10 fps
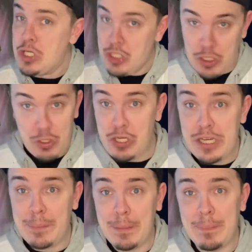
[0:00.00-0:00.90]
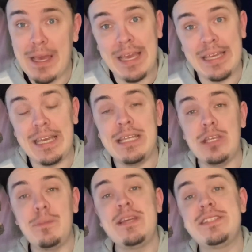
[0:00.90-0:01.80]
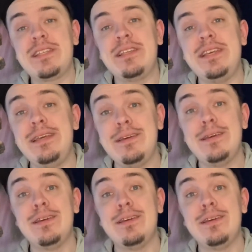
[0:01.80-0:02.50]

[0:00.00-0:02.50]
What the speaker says: you should not be paying, and you basically